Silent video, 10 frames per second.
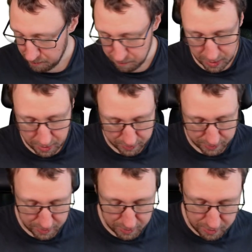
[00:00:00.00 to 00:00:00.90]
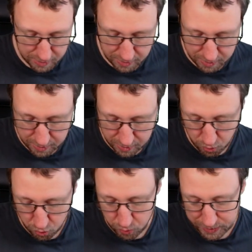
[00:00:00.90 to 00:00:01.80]
because
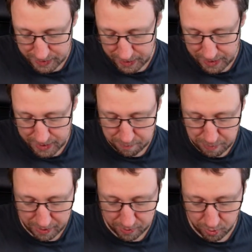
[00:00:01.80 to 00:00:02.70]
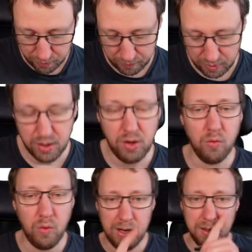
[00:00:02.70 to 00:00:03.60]
U2 is independent of
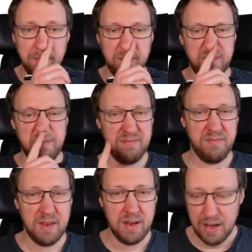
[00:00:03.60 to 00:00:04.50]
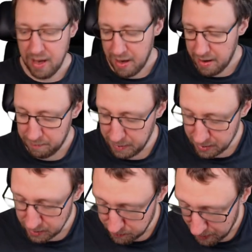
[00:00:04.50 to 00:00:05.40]
U1. And
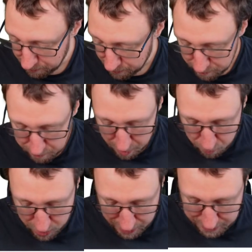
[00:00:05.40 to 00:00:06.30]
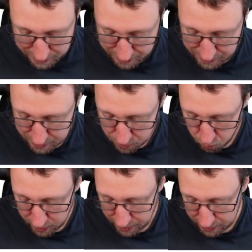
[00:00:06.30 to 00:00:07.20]
because we have memorylessness, we
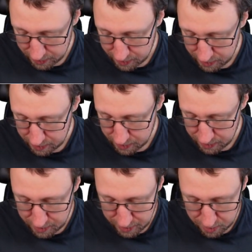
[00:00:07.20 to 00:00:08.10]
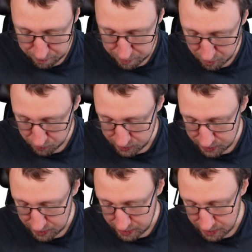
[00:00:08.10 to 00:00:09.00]
can decompose
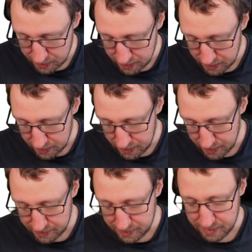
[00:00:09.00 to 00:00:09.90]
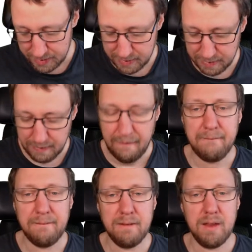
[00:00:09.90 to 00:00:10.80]
this
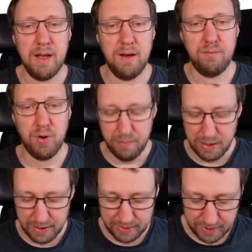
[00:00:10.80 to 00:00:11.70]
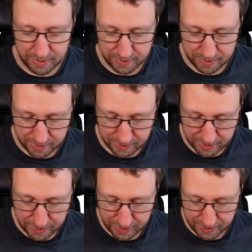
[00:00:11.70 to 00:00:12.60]
probability
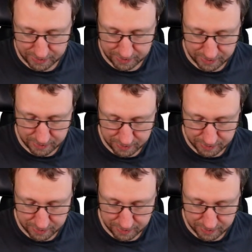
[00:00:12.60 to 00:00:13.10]
as